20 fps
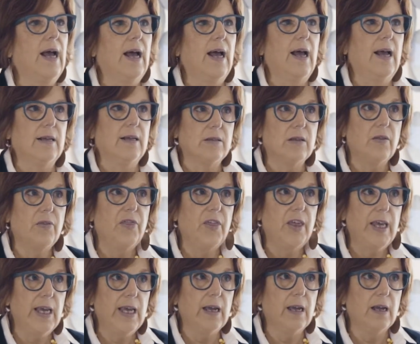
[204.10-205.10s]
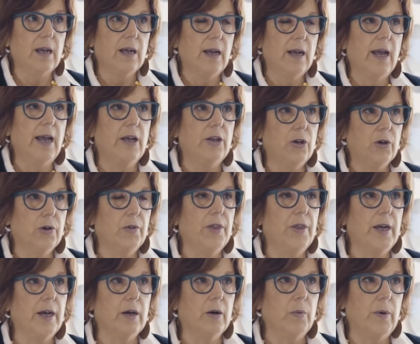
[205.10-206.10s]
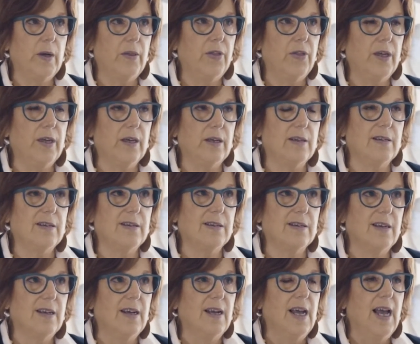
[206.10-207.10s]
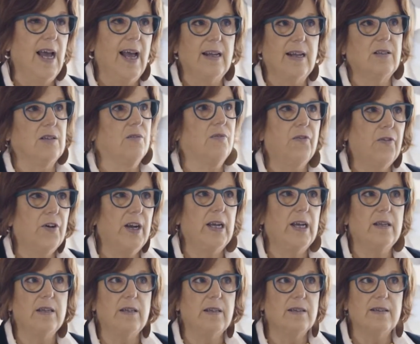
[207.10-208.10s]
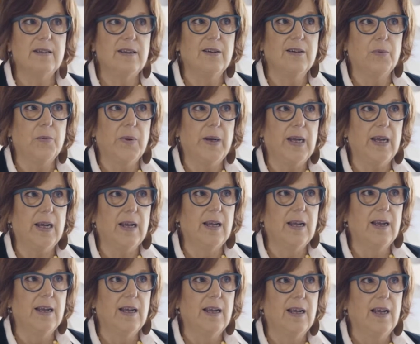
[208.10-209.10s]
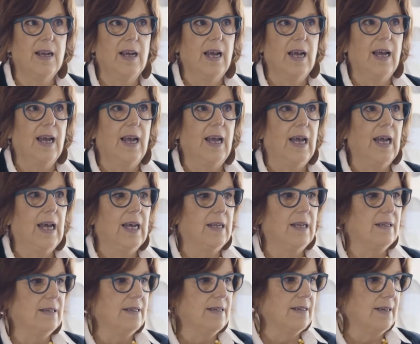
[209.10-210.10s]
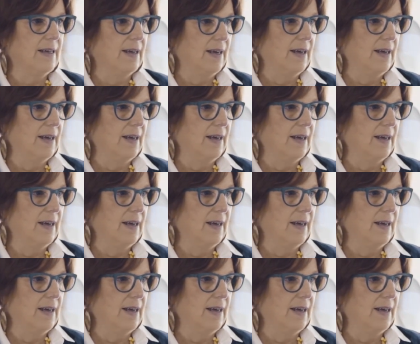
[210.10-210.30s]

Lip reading: as a thing, and you're there with it as a friend in a way. And